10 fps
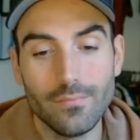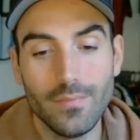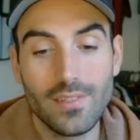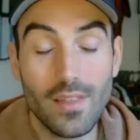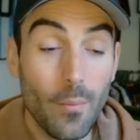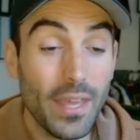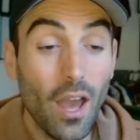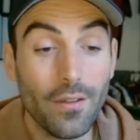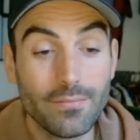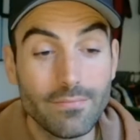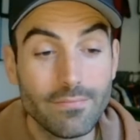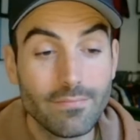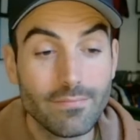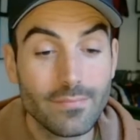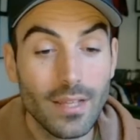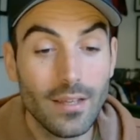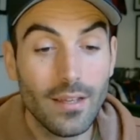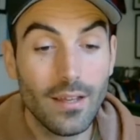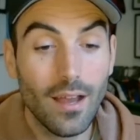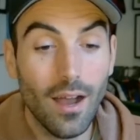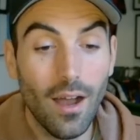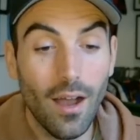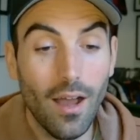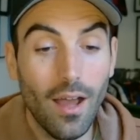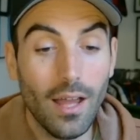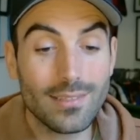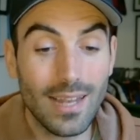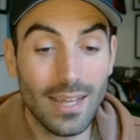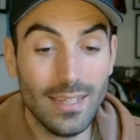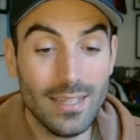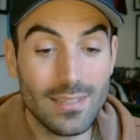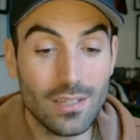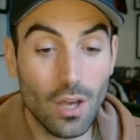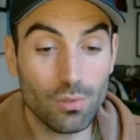So there we go. Solanke's goal